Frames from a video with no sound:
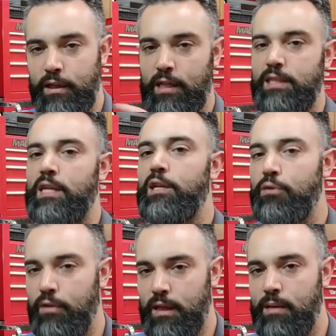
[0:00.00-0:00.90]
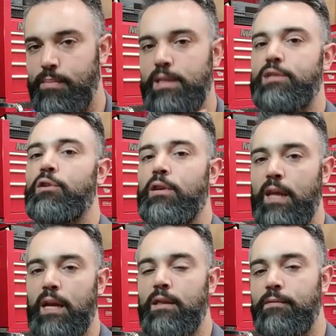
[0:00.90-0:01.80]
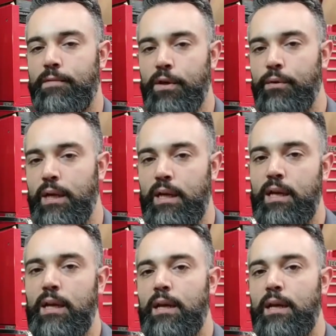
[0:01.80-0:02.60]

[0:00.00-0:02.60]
continually be circulating the fluid,